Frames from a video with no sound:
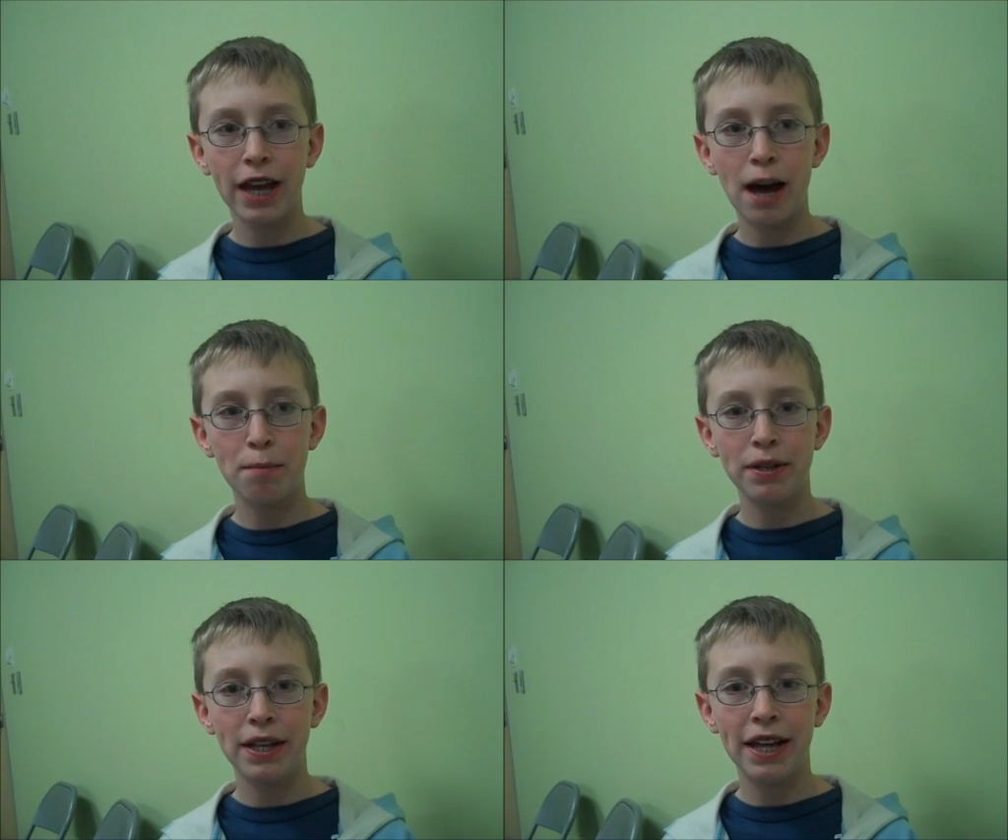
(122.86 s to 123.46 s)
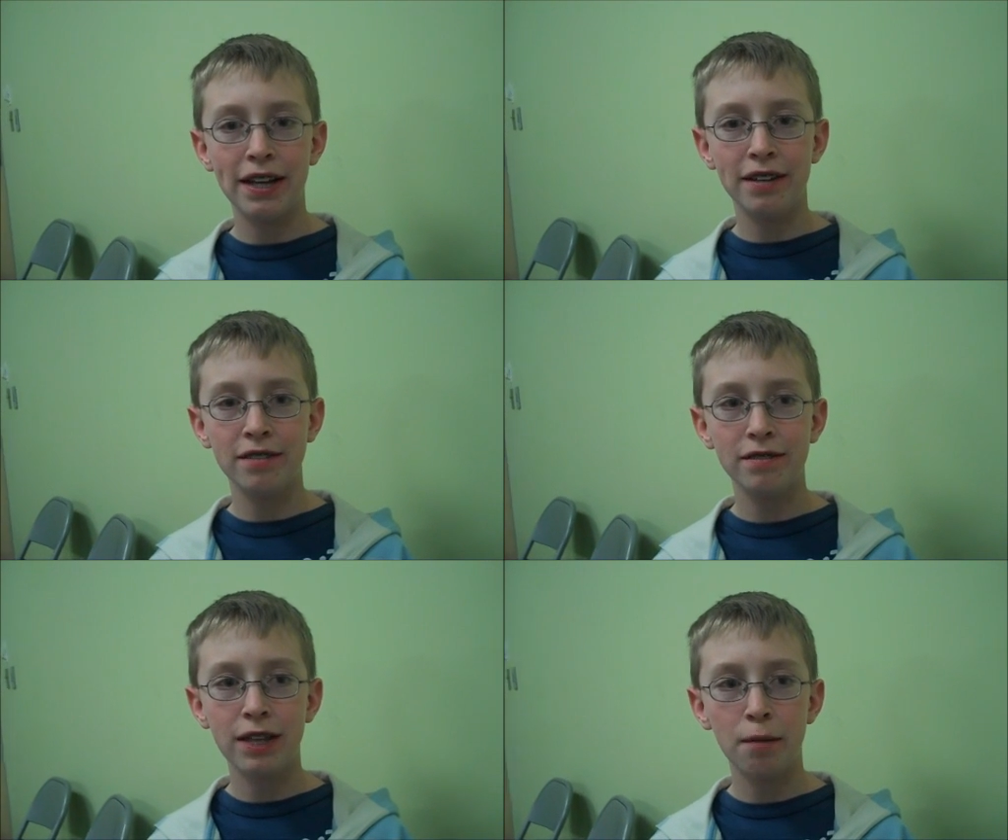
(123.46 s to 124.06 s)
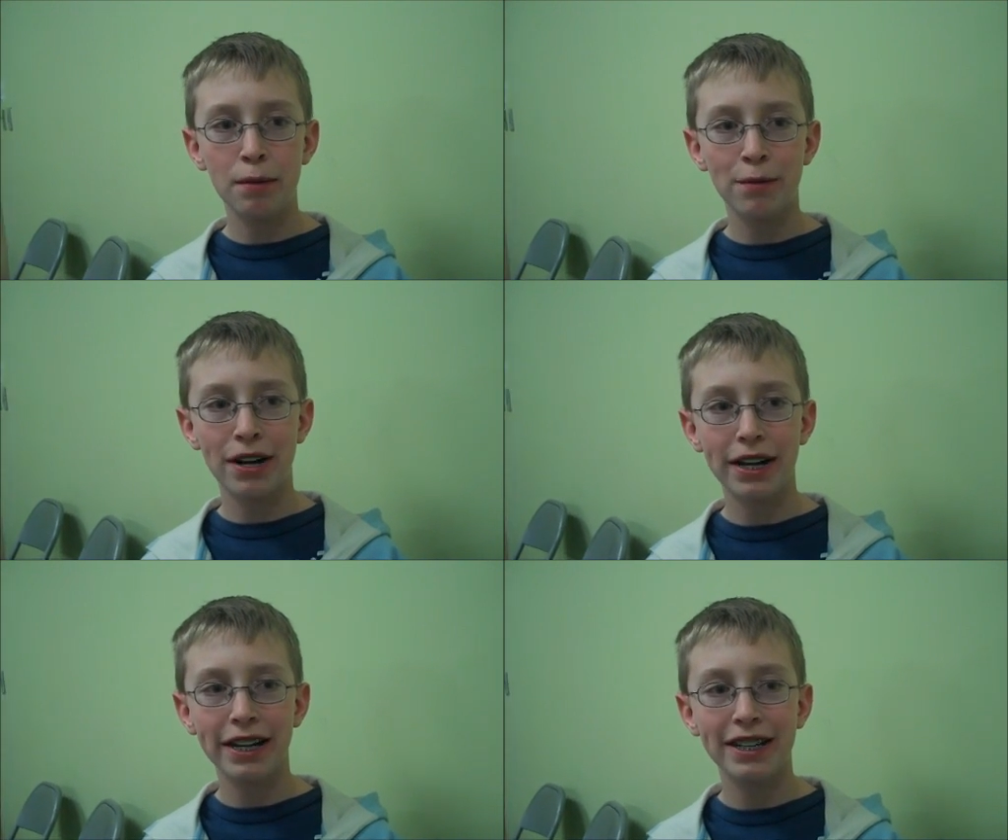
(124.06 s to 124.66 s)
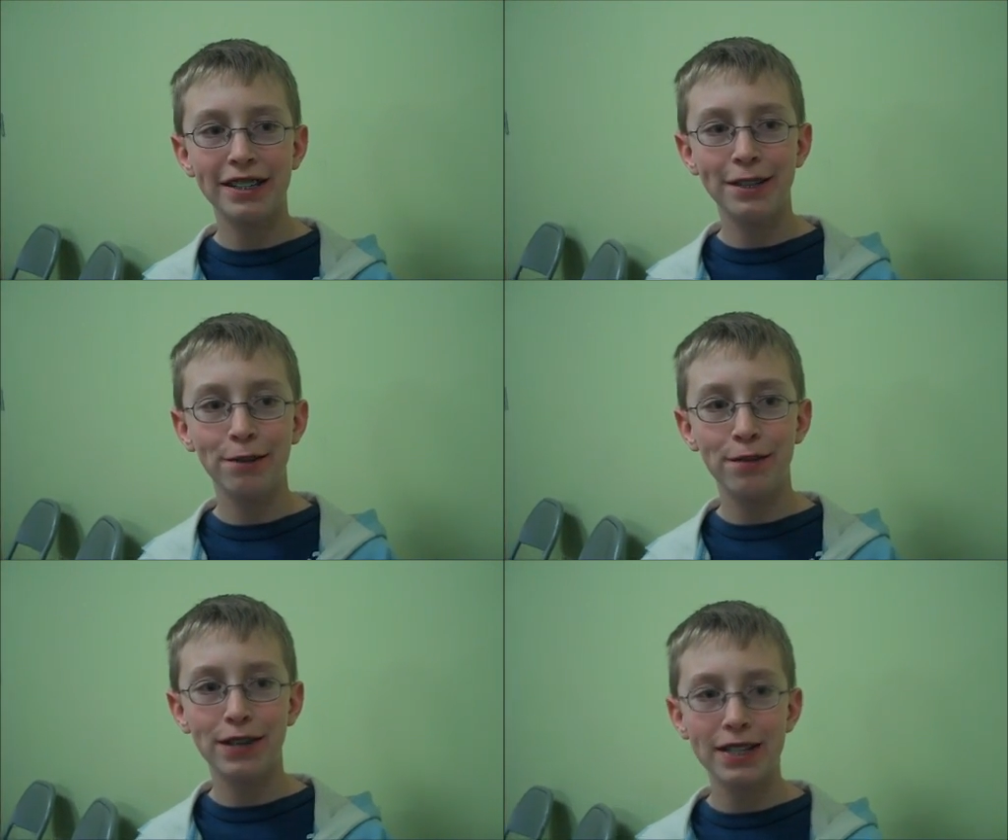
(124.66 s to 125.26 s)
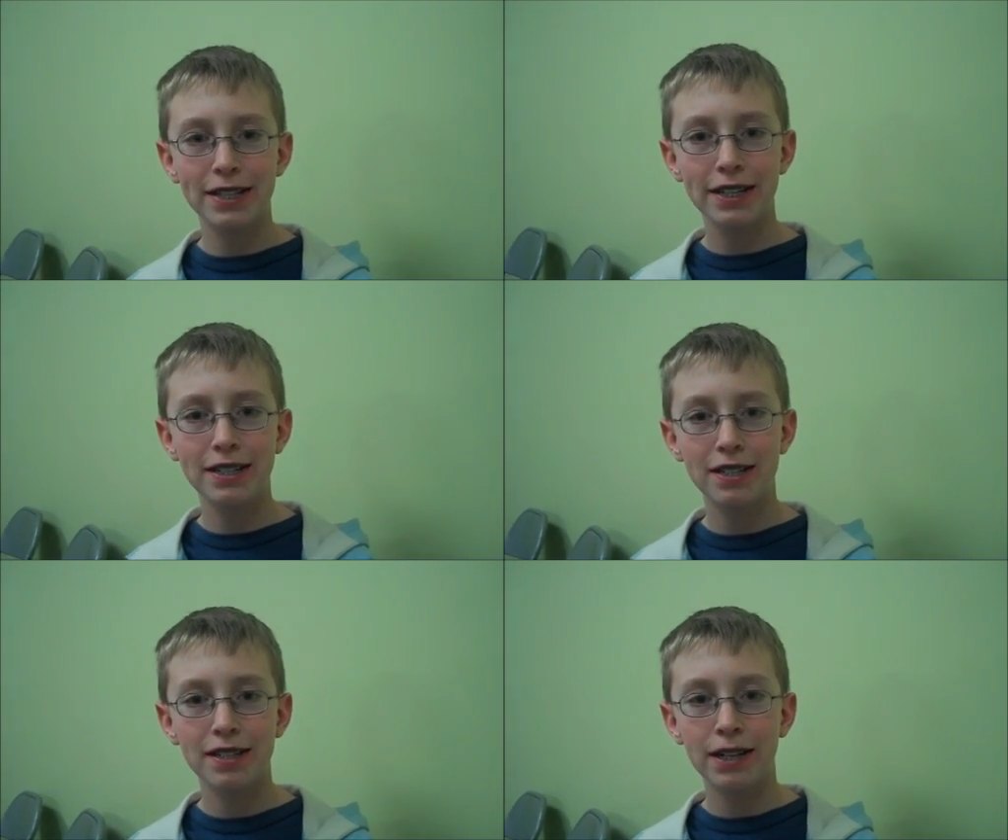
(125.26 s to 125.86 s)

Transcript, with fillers: app and then tell me what I needed to do to fix it,